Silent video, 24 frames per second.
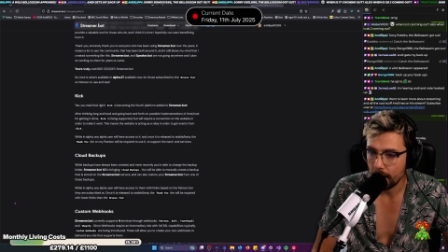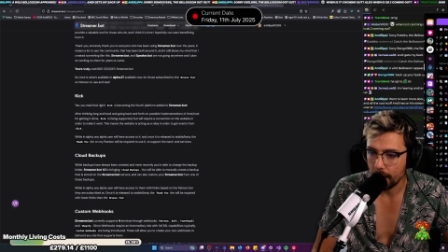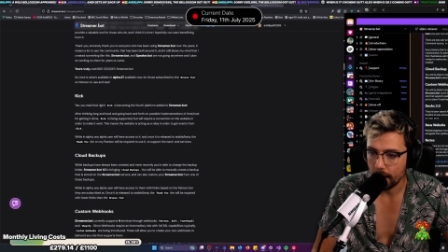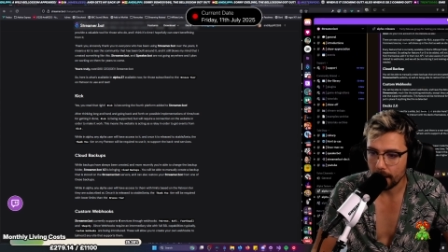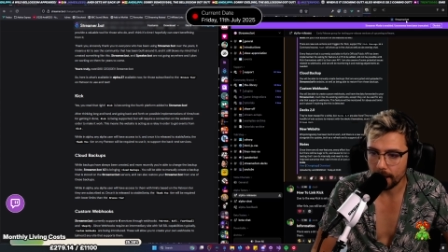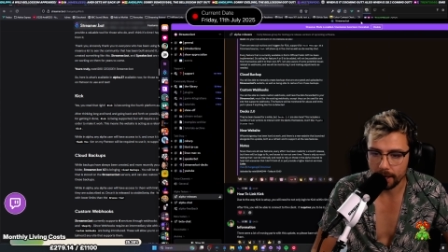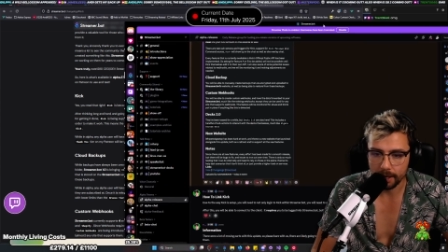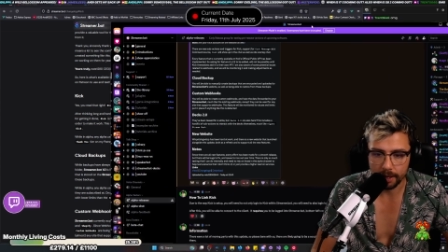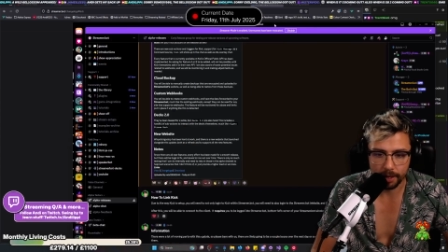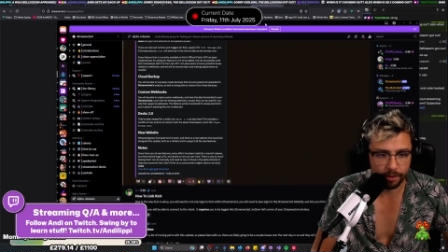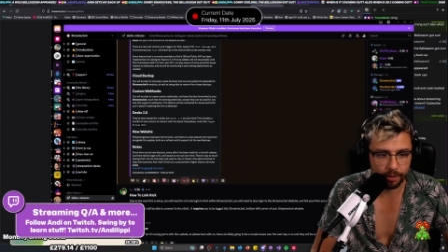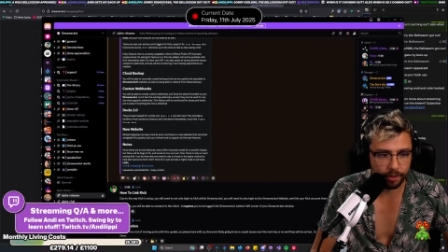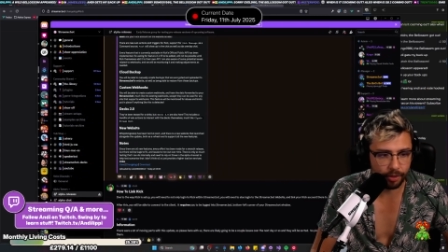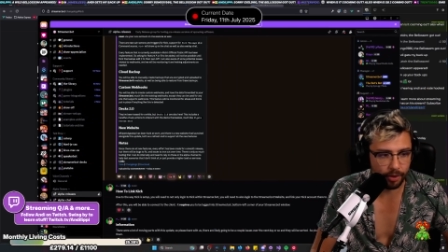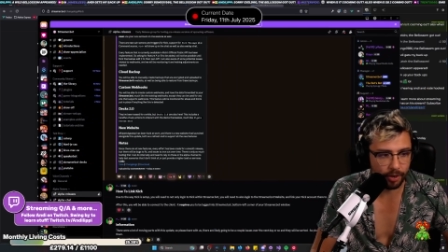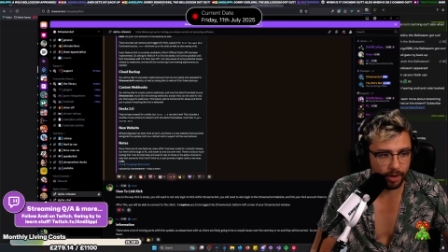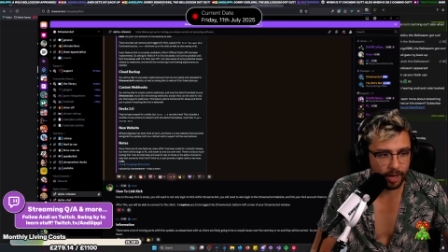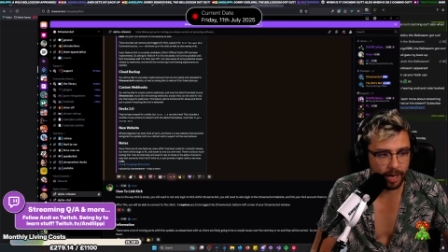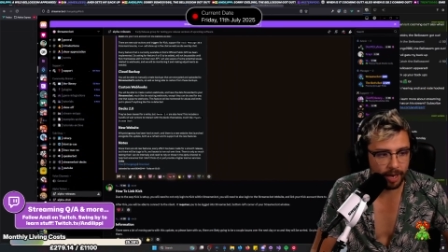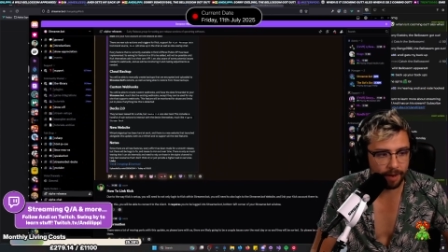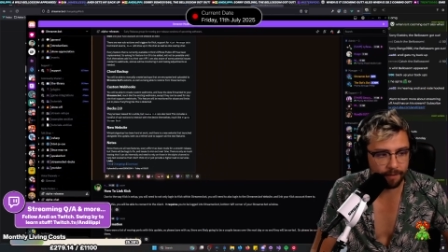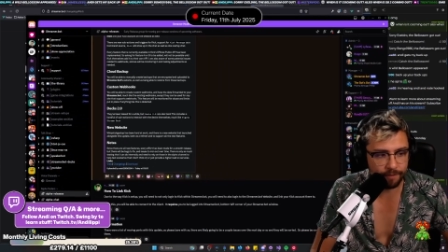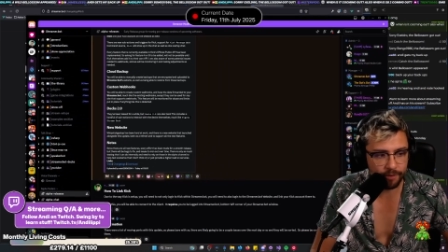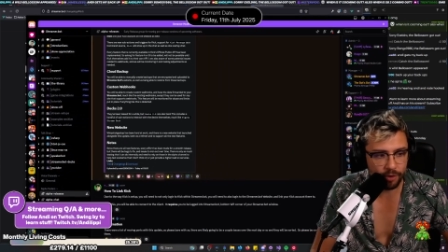
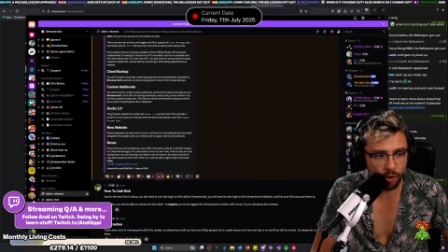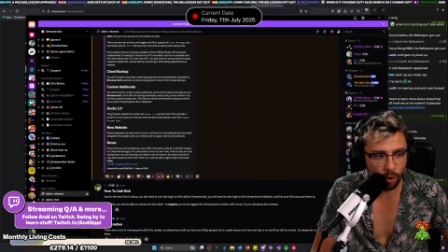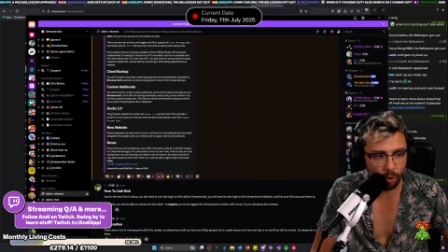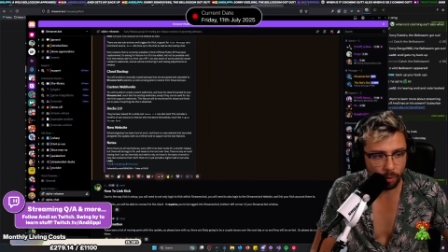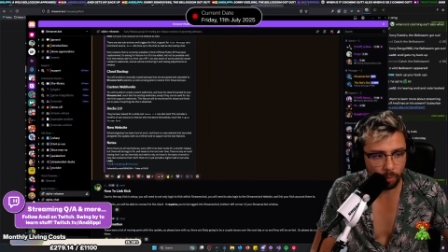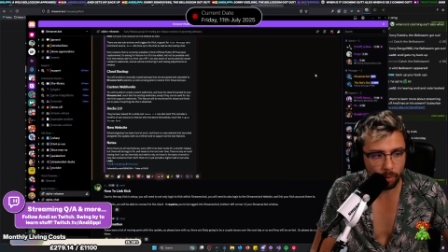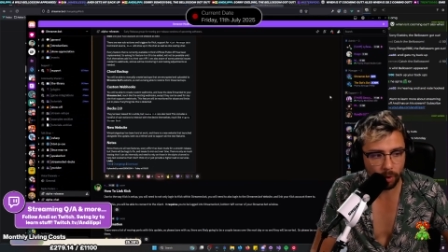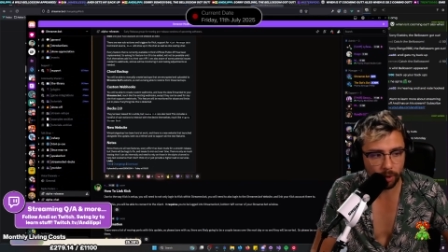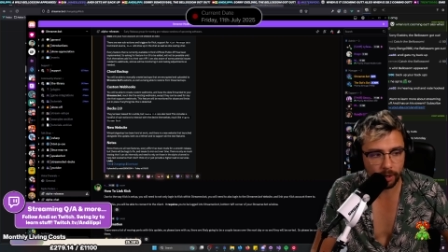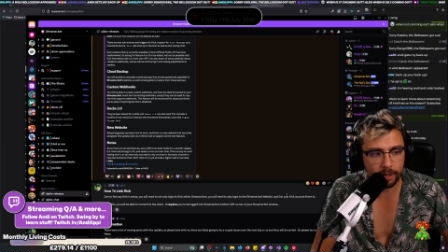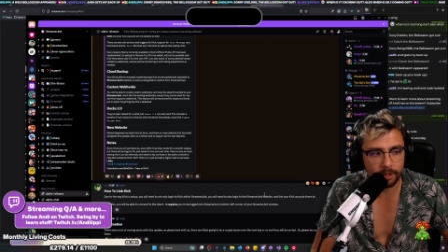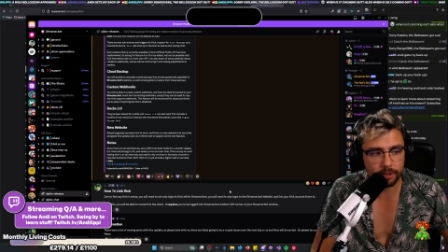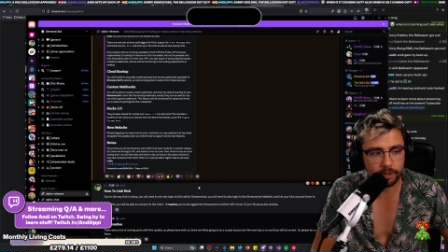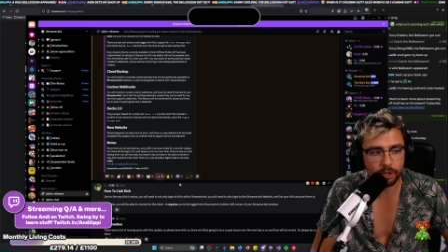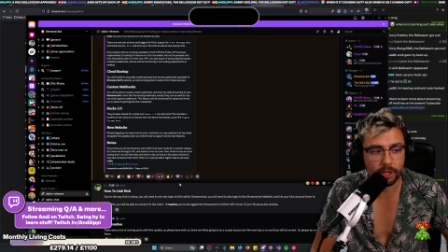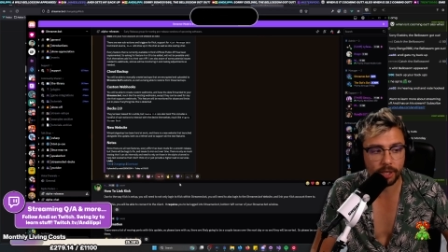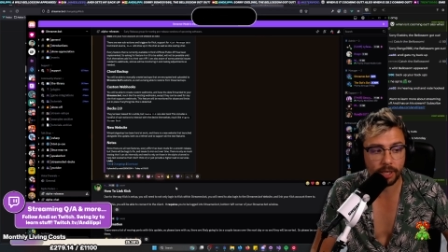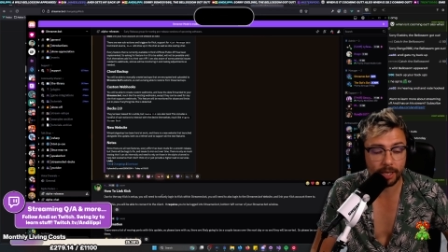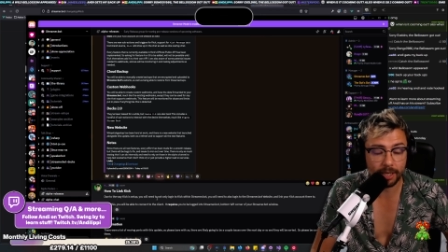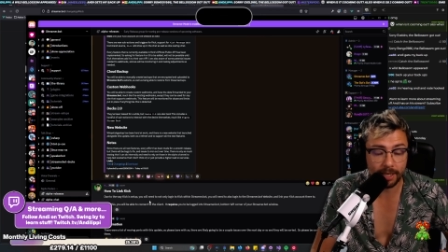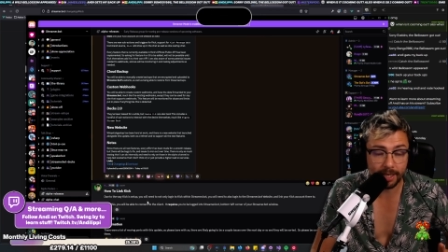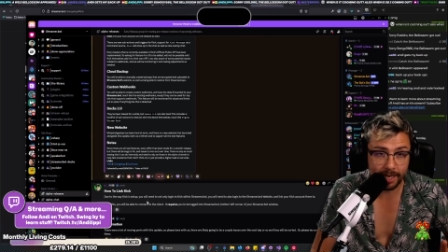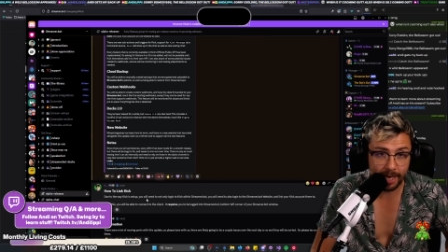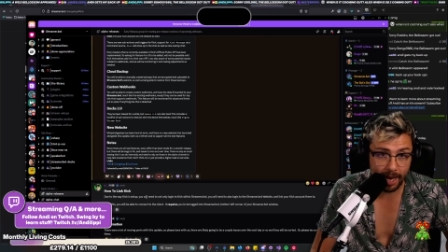that if you're wanting to
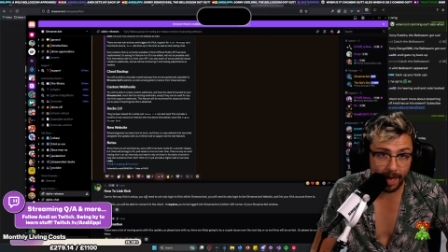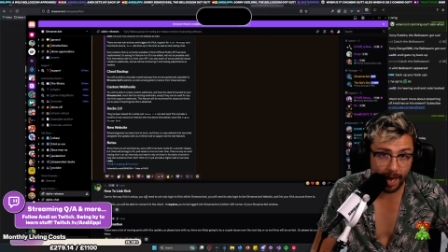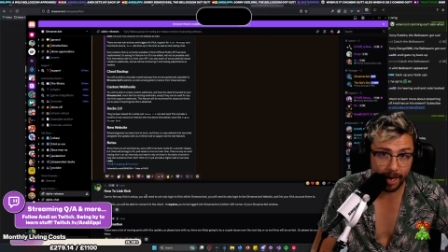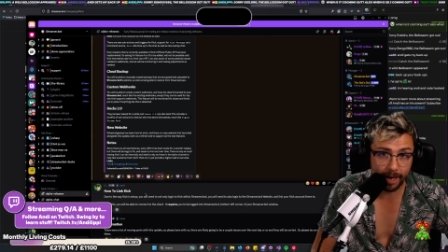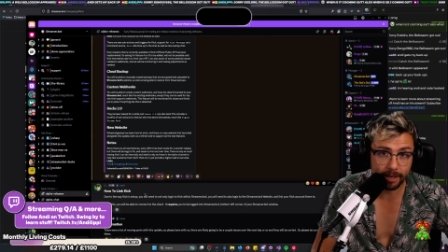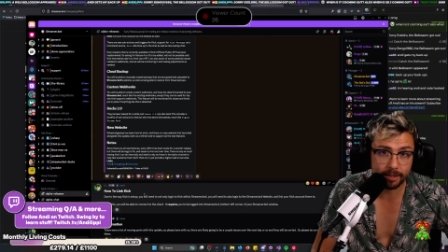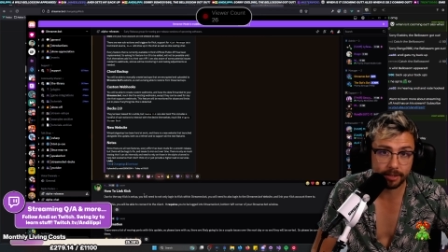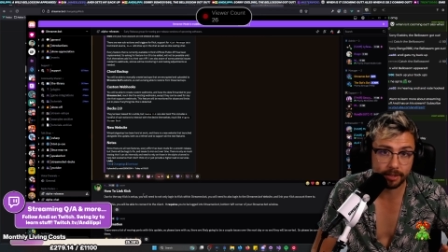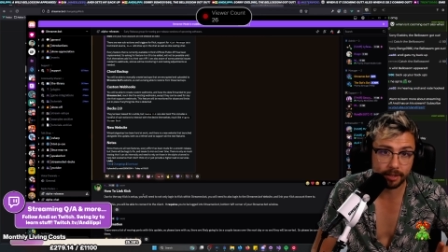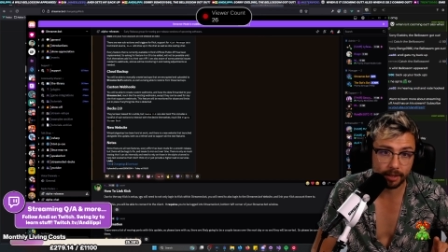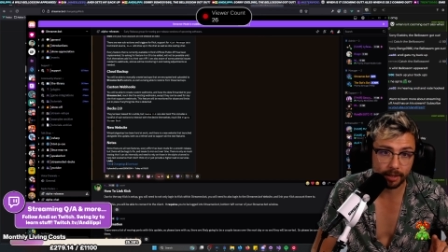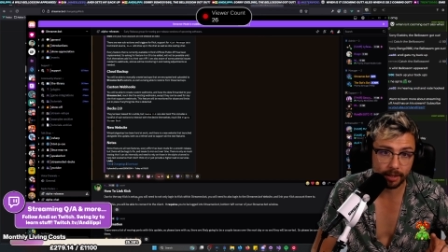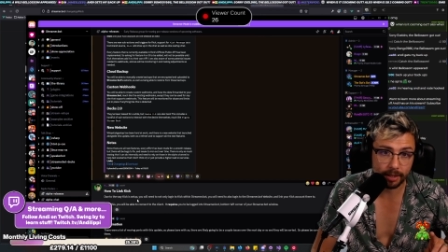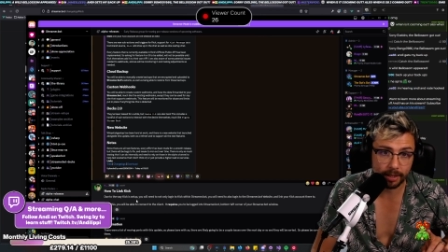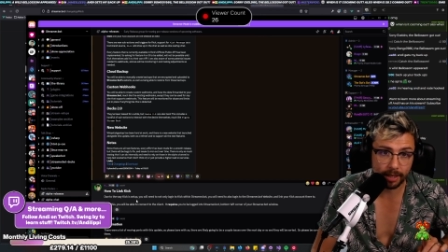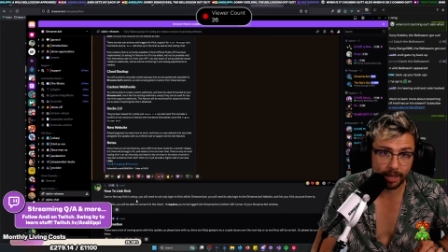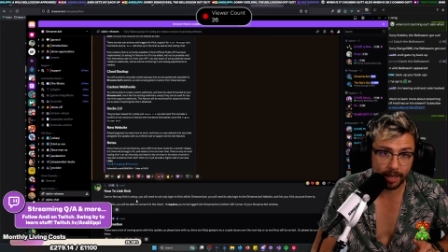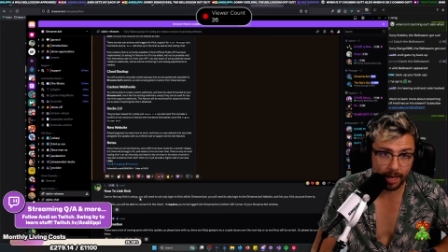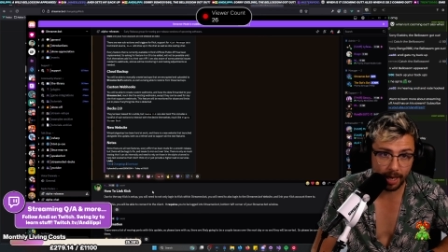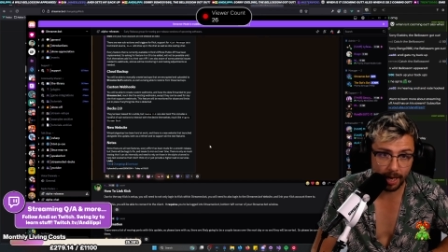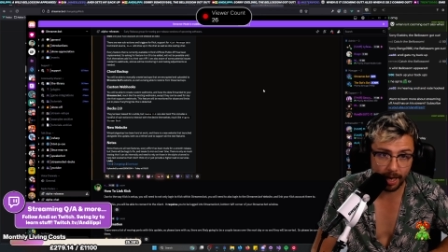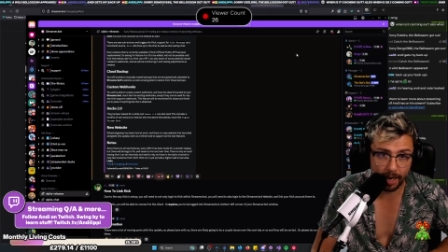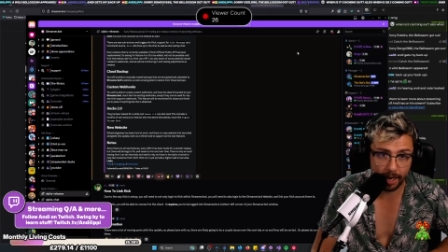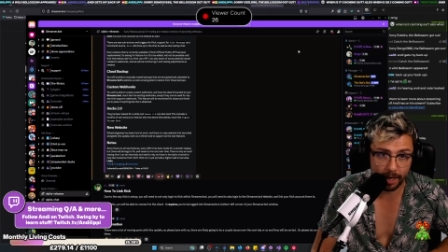connect
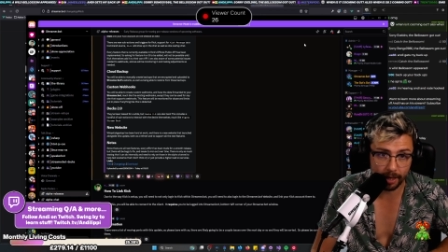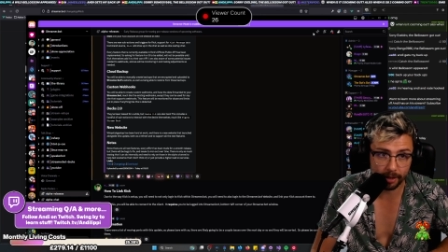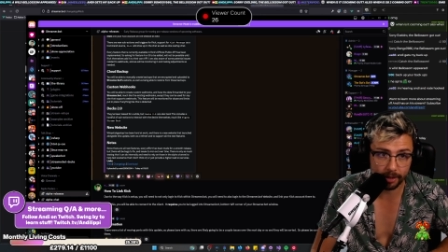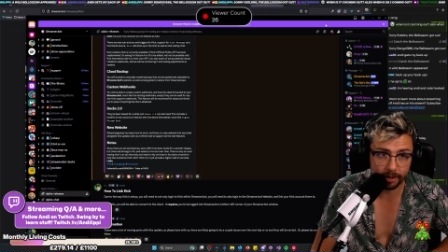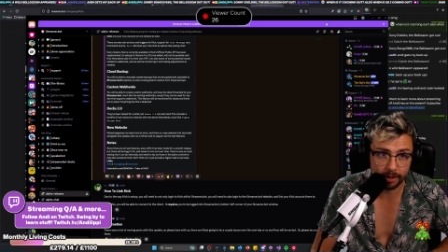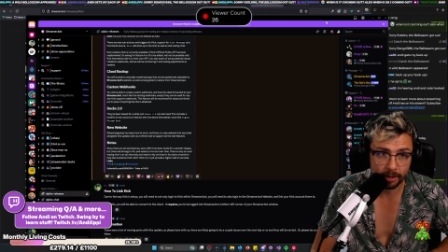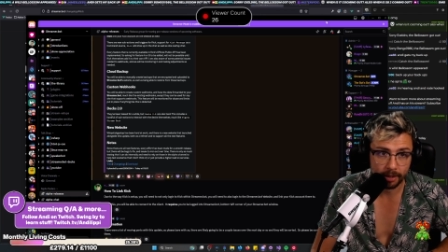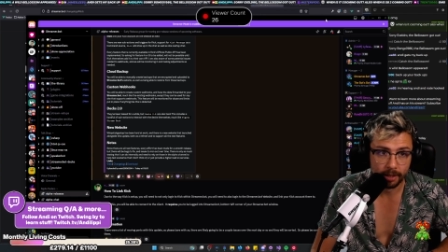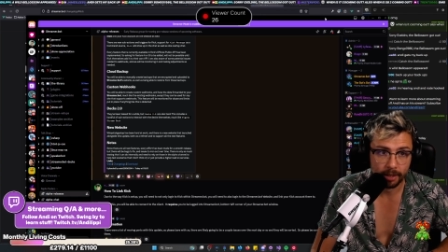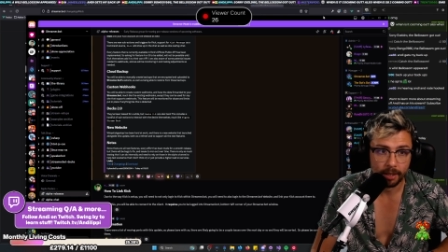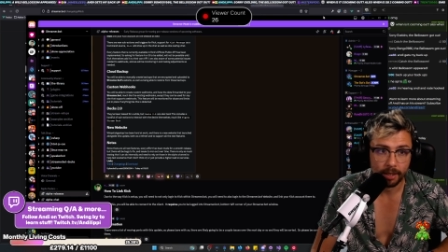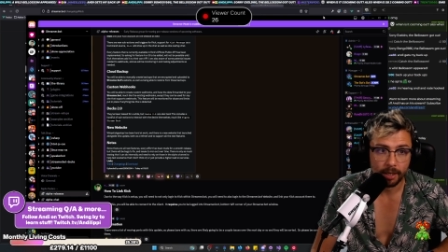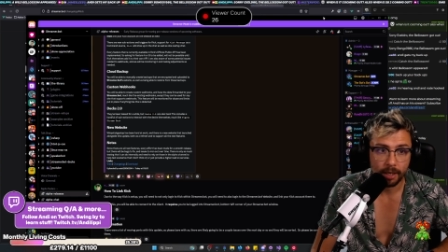Kick,